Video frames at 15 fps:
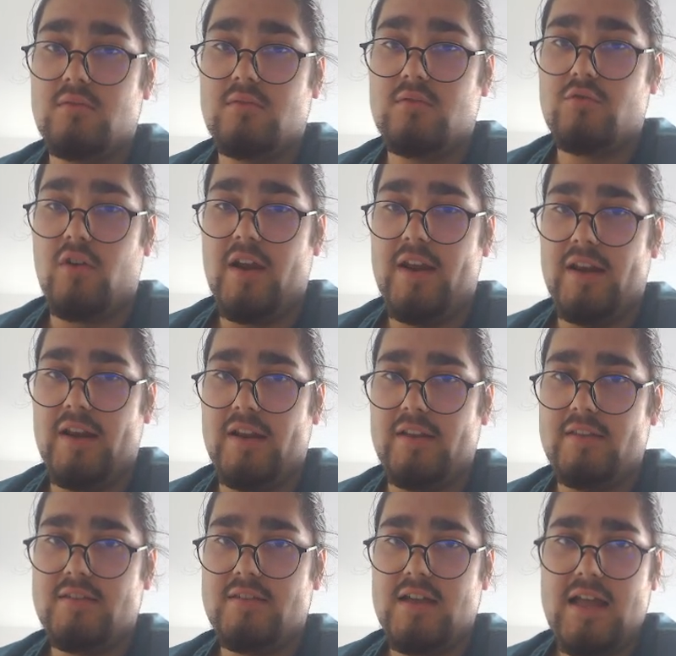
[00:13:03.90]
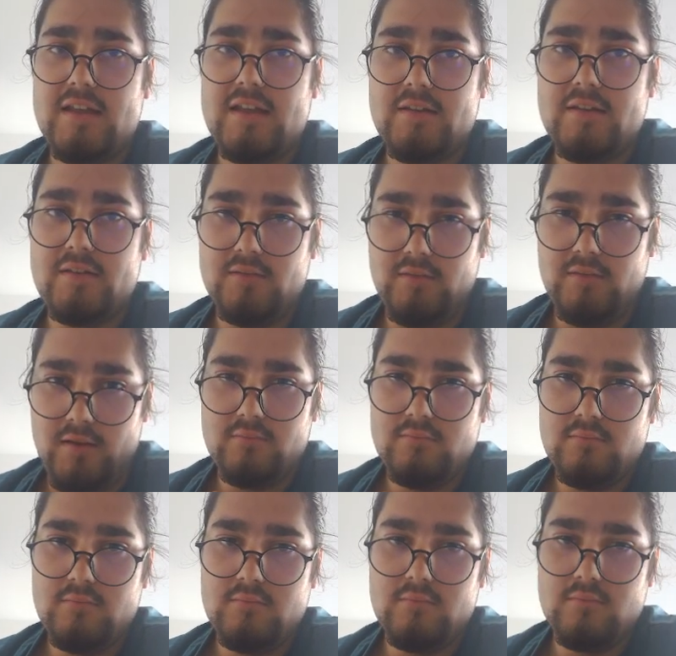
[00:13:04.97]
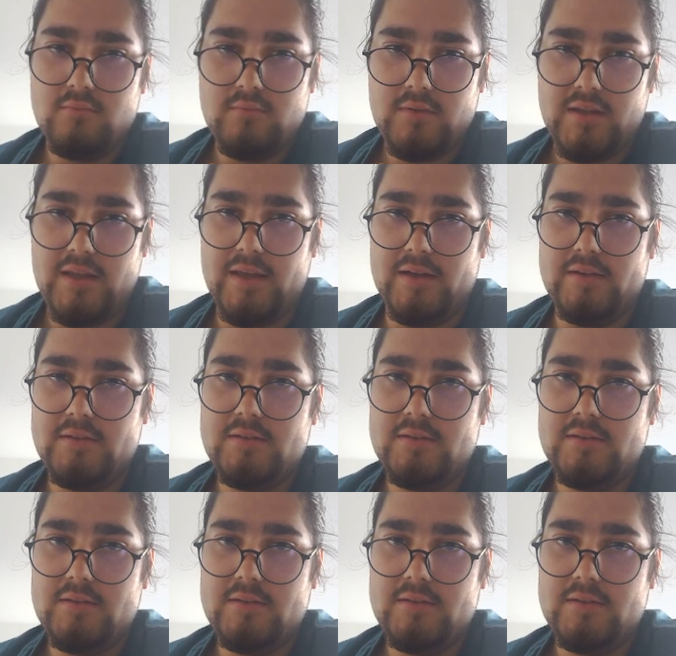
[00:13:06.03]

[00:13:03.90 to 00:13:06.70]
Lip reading: try and attack? No? Here.